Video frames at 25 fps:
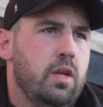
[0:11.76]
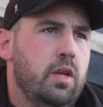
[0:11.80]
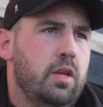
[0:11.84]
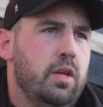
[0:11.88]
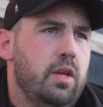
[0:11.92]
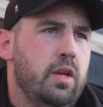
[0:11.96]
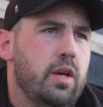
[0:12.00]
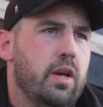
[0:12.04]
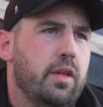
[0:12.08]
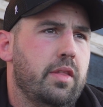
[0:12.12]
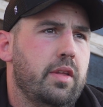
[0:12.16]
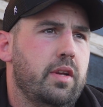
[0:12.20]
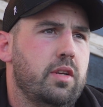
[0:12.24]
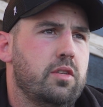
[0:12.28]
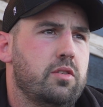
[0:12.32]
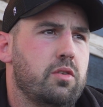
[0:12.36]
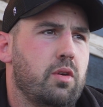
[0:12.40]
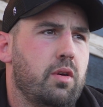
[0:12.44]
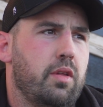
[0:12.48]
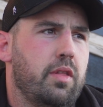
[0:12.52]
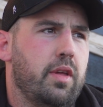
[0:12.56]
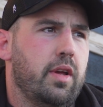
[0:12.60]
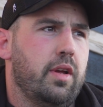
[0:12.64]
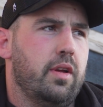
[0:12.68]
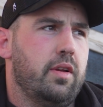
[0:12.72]
Yeah, I think
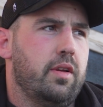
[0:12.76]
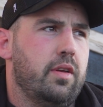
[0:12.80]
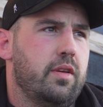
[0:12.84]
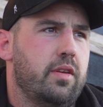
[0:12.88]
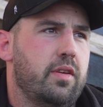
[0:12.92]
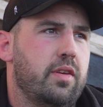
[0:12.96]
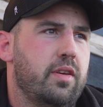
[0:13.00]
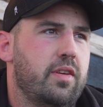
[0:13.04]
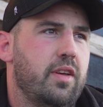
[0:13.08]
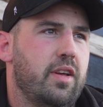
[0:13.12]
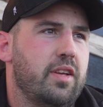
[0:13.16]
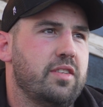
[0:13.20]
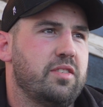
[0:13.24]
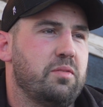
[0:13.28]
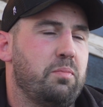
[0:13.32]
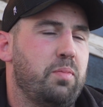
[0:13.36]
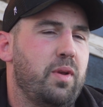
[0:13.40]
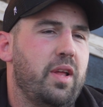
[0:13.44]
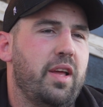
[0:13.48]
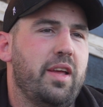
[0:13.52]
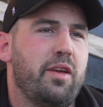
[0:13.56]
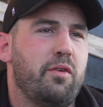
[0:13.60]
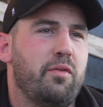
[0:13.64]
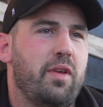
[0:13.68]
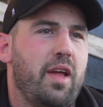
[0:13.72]
so. I think as a
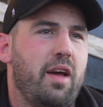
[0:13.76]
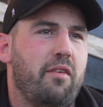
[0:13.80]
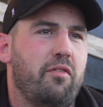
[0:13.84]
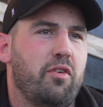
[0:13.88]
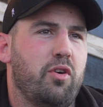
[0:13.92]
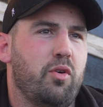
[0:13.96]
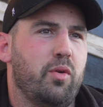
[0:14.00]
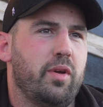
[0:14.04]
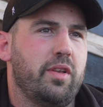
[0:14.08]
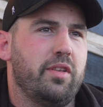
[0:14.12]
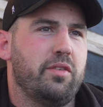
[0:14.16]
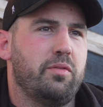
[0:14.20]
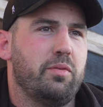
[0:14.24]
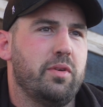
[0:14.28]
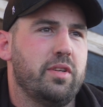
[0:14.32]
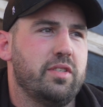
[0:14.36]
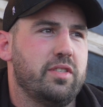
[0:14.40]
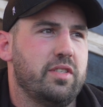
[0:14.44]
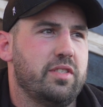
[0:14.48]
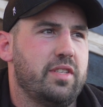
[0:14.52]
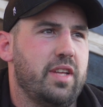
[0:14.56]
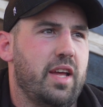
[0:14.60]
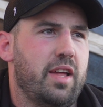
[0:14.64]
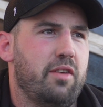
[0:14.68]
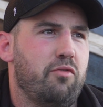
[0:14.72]
player you never go into it
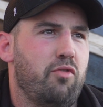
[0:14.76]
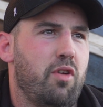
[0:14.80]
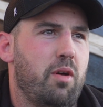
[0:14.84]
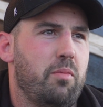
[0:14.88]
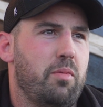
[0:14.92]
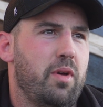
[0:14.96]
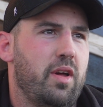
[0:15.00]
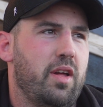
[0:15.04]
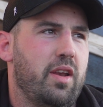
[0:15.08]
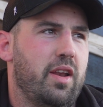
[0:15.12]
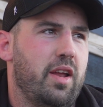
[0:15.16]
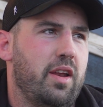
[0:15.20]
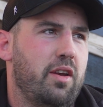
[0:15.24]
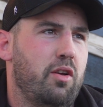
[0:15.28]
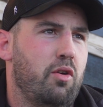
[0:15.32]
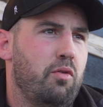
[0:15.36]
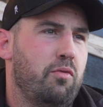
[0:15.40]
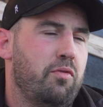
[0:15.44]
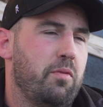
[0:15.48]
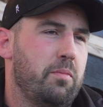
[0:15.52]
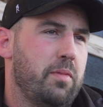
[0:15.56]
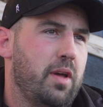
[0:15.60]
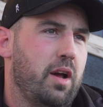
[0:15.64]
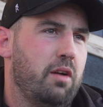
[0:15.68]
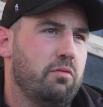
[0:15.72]
as a dead rubber, and I know
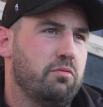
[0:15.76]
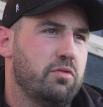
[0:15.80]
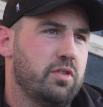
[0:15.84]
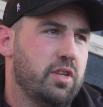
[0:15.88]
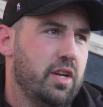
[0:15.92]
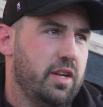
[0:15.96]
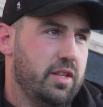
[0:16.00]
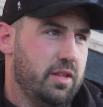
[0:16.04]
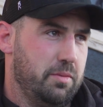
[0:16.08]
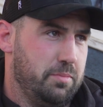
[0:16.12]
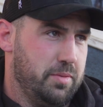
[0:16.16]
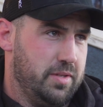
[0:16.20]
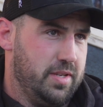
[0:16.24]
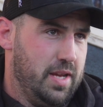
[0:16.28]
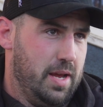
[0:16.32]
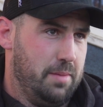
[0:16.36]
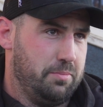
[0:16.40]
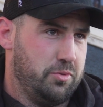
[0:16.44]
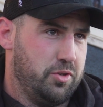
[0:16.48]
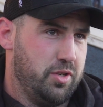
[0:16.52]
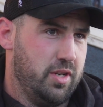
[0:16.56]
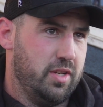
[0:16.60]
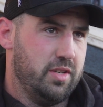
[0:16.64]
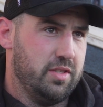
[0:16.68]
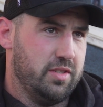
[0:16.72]
from the outside the
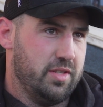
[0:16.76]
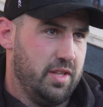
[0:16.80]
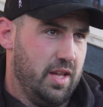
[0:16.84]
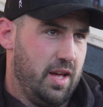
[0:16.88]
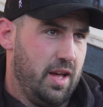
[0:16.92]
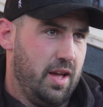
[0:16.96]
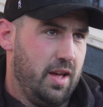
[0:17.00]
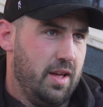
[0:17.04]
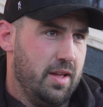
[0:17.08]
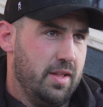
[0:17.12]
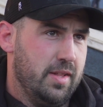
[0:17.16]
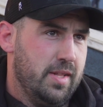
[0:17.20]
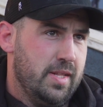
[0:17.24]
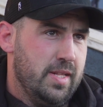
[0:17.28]
perception is that.